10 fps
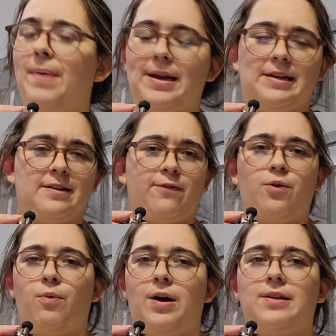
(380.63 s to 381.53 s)
many
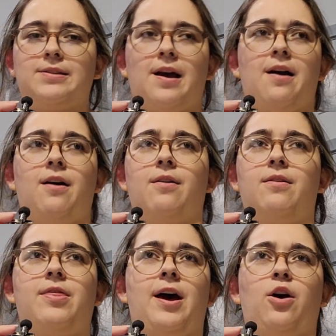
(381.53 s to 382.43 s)
different ones
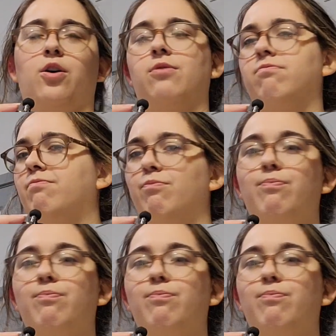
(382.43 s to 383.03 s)
that are